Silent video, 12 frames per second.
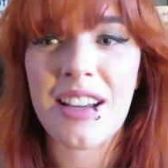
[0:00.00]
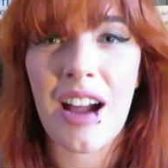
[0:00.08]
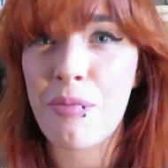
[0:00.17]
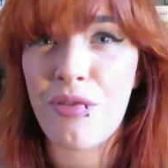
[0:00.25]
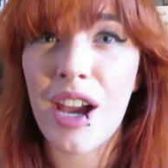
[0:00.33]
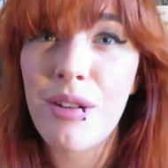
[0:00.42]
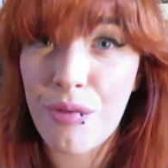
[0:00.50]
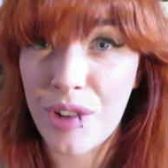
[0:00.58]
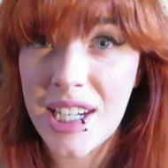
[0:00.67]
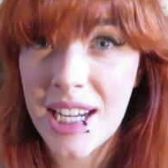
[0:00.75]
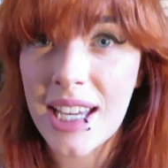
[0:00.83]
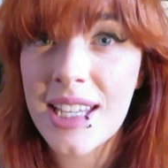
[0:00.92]
Like I'm fine with
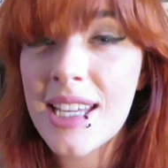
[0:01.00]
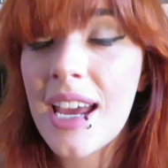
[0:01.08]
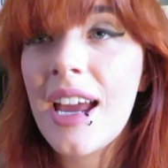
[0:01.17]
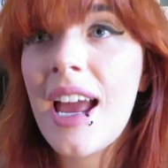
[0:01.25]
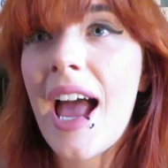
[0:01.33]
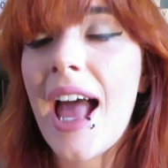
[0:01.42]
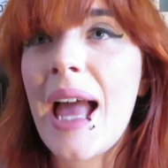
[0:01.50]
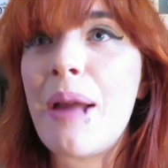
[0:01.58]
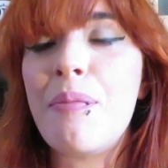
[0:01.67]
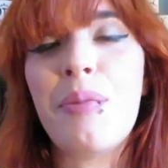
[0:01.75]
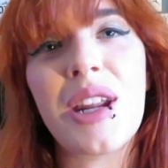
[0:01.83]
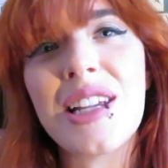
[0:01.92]
reading it,
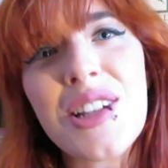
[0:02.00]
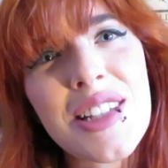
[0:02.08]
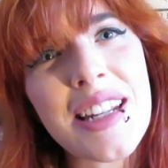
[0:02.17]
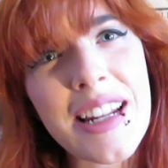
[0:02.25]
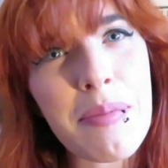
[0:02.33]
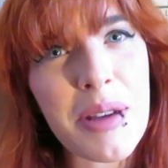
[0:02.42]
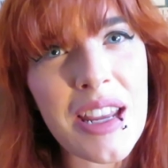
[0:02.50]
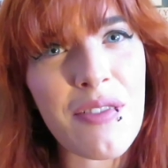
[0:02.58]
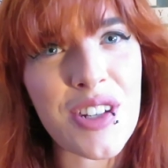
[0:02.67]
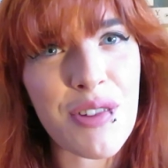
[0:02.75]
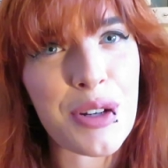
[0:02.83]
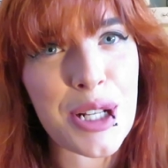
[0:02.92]
but it's just a little bit
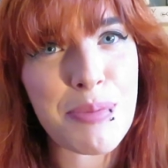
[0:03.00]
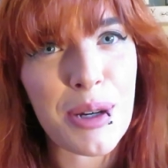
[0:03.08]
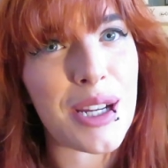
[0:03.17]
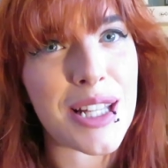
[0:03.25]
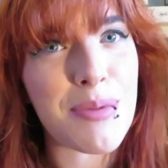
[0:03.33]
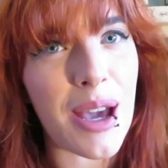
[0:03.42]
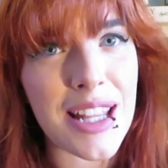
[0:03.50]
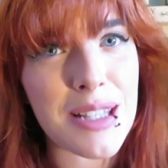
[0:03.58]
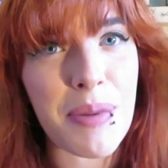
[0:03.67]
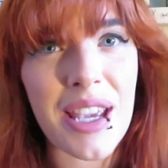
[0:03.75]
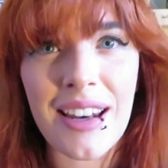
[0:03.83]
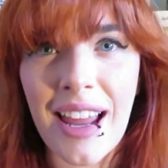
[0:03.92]
of a different experience when
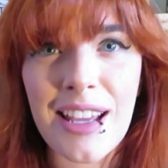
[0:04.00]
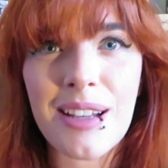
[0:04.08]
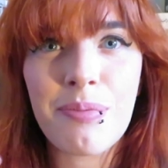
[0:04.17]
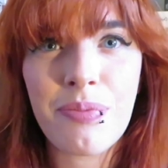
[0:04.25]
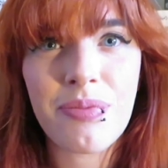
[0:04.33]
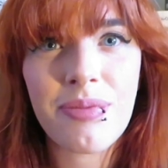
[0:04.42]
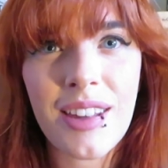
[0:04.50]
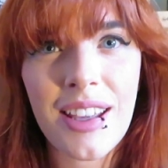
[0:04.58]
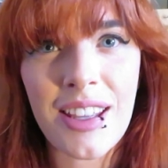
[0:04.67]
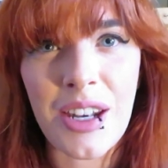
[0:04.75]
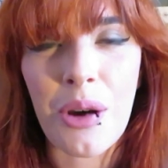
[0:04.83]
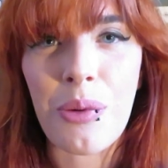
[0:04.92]
it's been like,
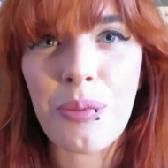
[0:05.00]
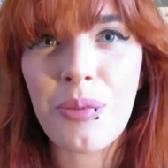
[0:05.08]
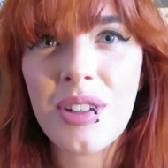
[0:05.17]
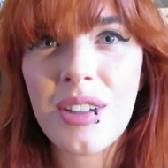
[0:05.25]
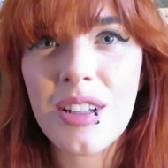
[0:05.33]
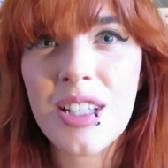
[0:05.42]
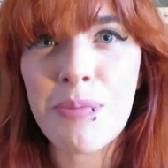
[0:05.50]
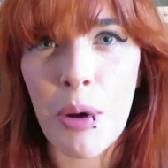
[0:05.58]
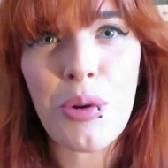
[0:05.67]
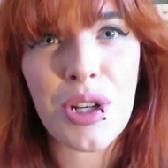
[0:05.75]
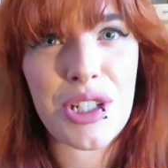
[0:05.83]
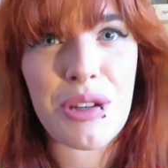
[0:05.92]
you know,
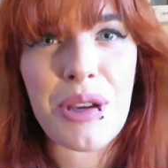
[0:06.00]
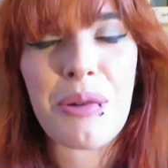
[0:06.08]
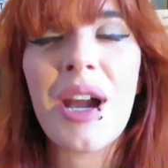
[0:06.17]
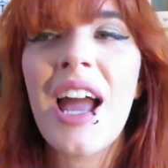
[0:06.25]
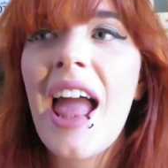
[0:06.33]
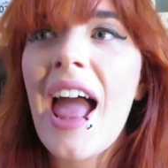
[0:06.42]
spoken to you.